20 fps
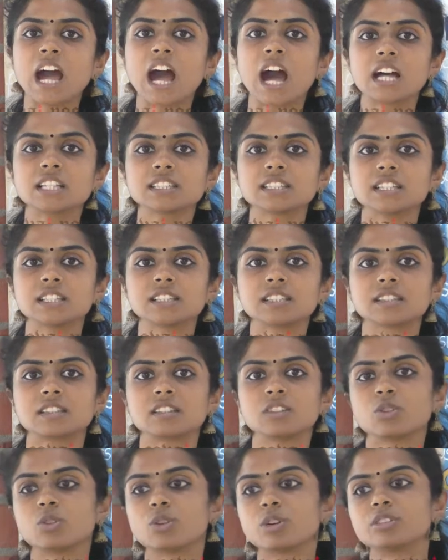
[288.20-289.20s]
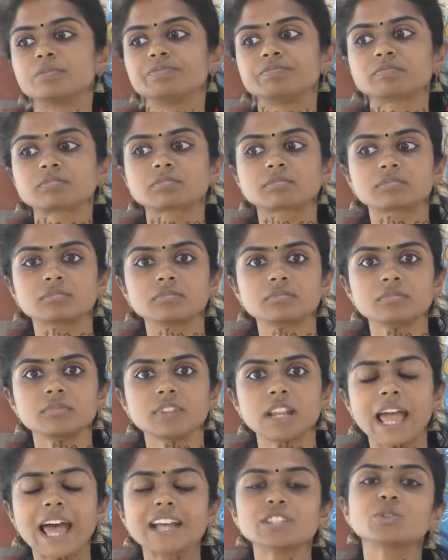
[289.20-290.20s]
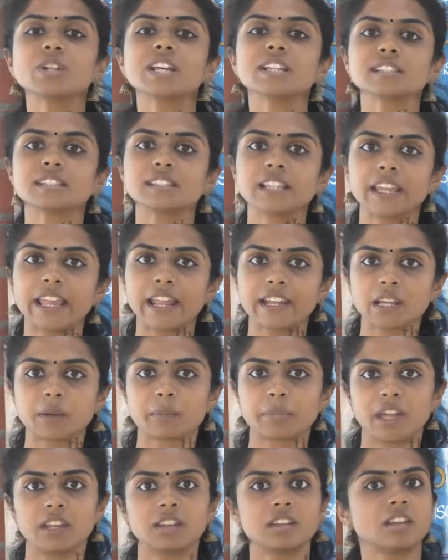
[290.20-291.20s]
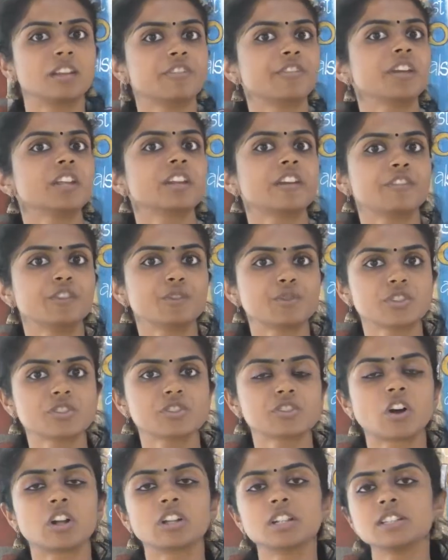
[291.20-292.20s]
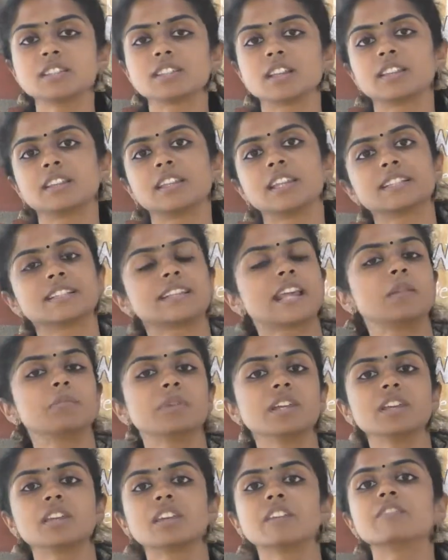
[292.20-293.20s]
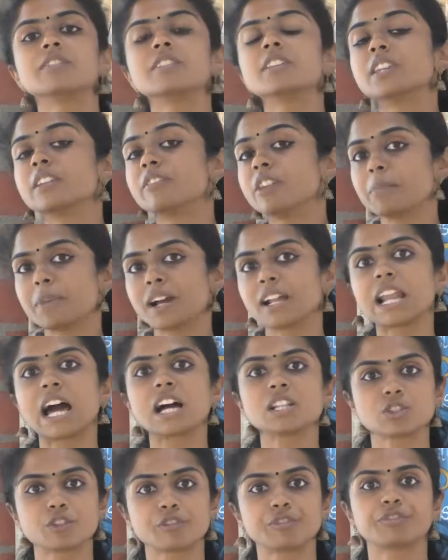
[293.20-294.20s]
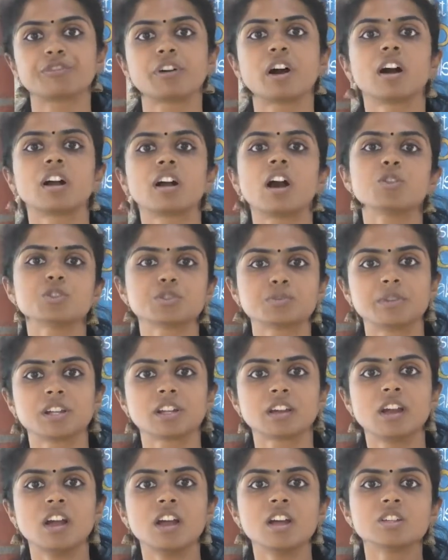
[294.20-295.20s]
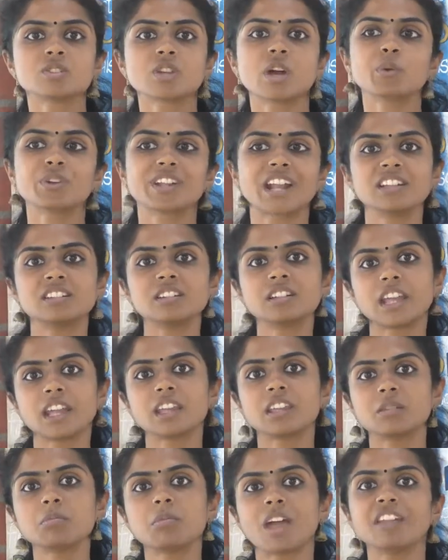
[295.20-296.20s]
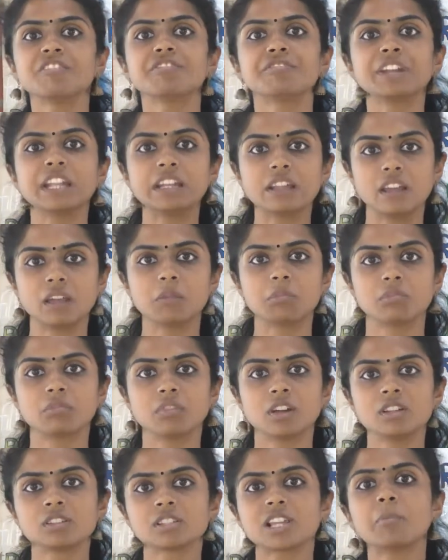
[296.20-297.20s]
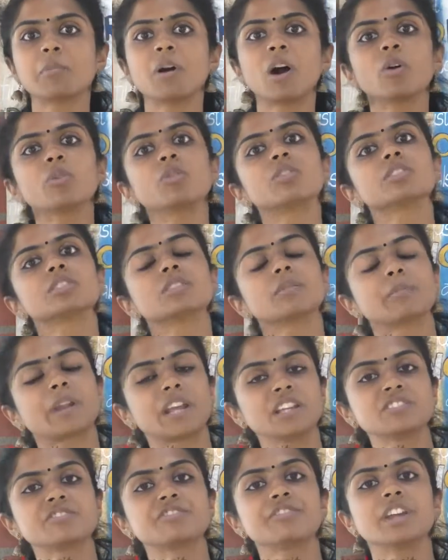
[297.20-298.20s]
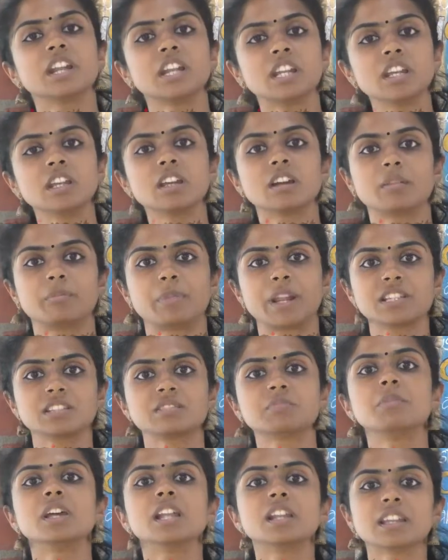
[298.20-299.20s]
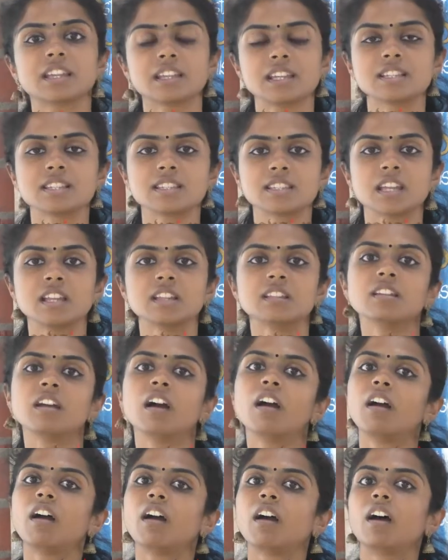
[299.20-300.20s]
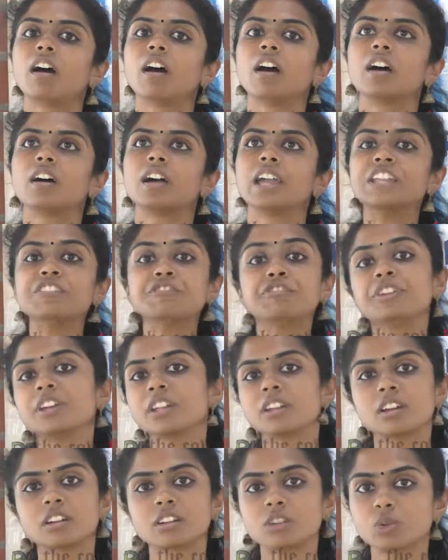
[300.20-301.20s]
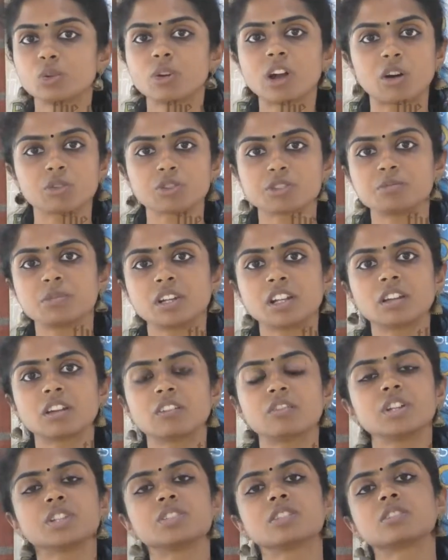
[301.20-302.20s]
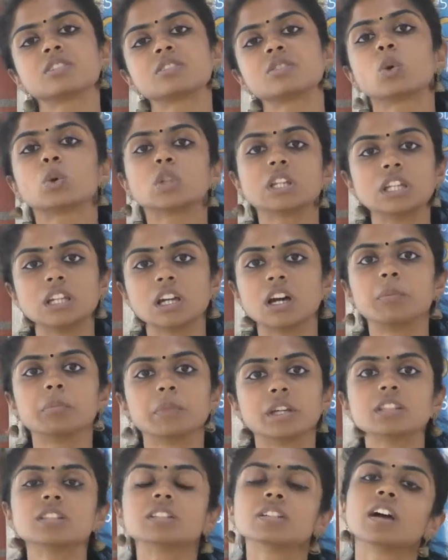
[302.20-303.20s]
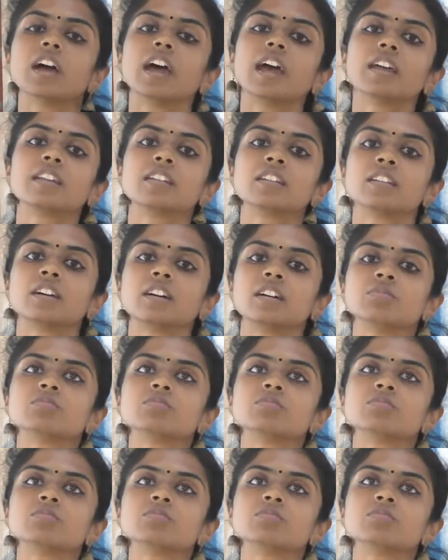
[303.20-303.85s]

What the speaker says: asked is, as soon as they get up, and if he refuses solids, they tell me give him a glass of cow's milk. So I would rather take him and feed him. Somehow breastfeeding, breast milk is seen inferior to cow's milk, which is totally a myth, and